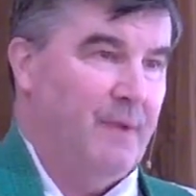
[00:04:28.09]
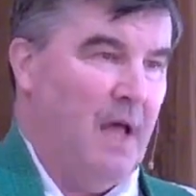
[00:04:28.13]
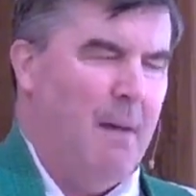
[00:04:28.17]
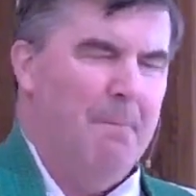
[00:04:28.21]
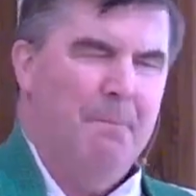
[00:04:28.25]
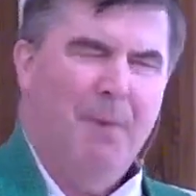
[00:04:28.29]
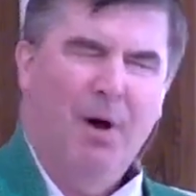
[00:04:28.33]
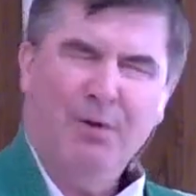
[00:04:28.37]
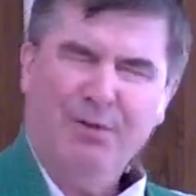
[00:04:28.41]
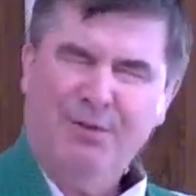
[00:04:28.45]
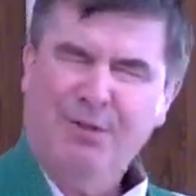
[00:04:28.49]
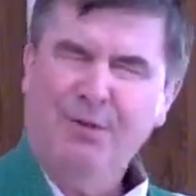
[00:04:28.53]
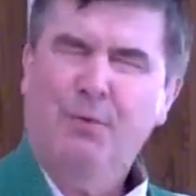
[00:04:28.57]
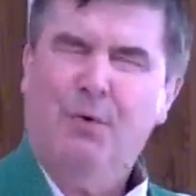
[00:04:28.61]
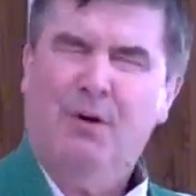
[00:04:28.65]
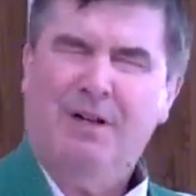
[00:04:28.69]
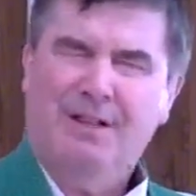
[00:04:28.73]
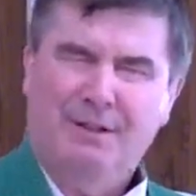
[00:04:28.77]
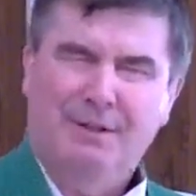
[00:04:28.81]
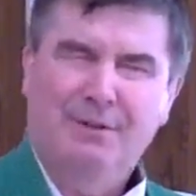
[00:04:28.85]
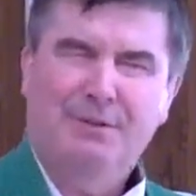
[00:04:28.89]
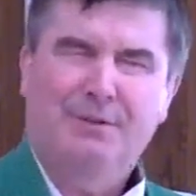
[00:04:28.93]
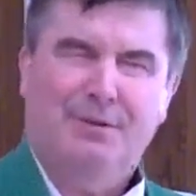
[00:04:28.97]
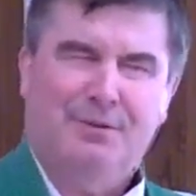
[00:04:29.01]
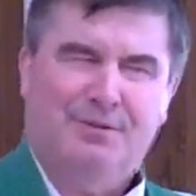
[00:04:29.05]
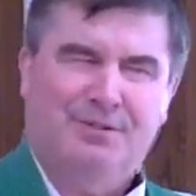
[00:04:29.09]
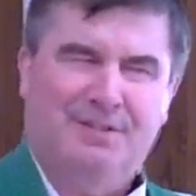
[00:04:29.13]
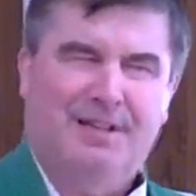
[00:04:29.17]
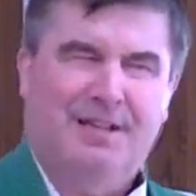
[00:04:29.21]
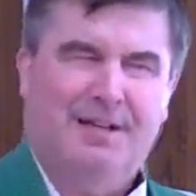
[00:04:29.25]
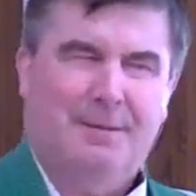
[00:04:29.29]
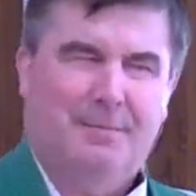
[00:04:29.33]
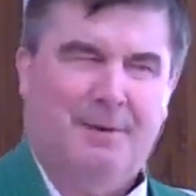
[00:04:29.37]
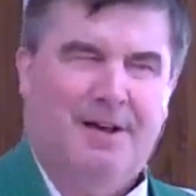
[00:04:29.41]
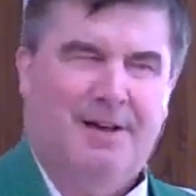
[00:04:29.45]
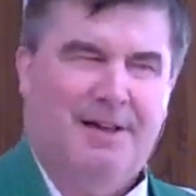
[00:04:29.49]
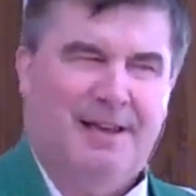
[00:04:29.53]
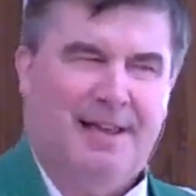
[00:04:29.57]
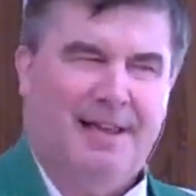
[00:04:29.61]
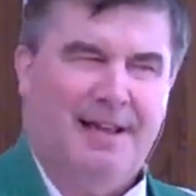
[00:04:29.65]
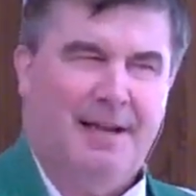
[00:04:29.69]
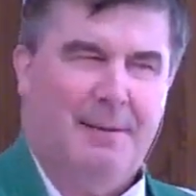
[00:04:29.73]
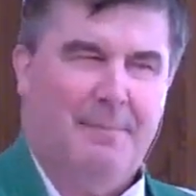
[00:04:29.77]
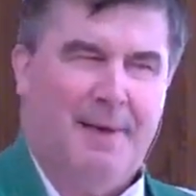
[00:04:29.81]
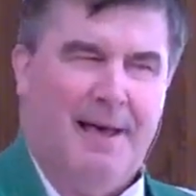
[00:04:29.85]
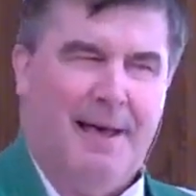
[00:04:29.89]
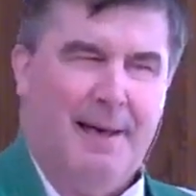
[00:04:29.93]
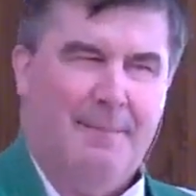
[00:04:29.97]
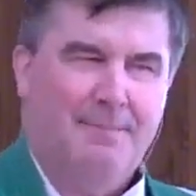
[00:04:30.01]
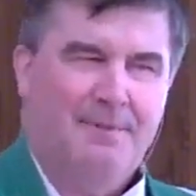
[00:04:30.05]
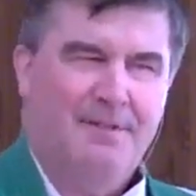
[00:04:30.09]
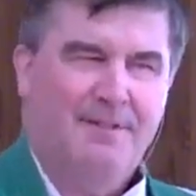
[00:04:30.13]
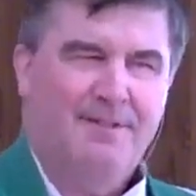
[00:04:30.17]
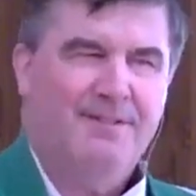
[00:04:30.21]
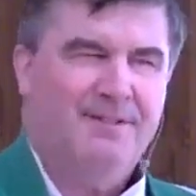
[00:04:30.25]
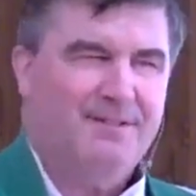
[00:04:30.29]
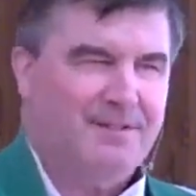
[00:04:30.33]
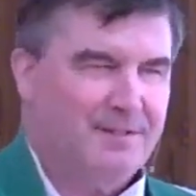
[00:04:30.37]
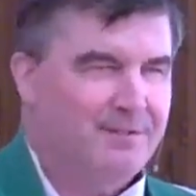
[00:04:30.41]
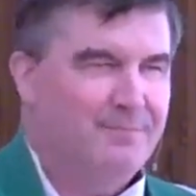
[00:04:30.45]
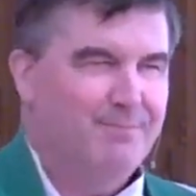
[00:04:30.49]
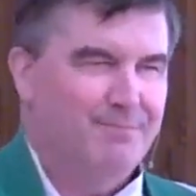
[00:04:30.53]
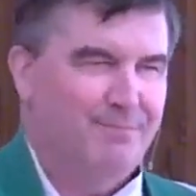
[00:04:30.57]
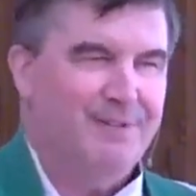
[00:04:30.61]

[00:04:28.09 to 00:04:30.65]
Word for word: Most of what Luther said about Anabaptists